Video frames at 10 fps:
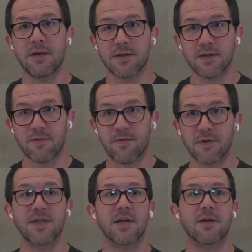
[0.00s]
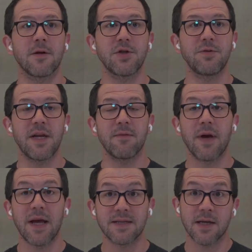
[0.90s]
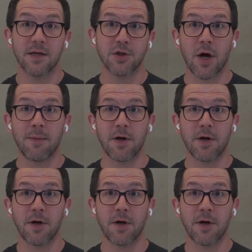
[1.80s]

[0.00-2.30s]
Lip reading: This is the first technology medium as a job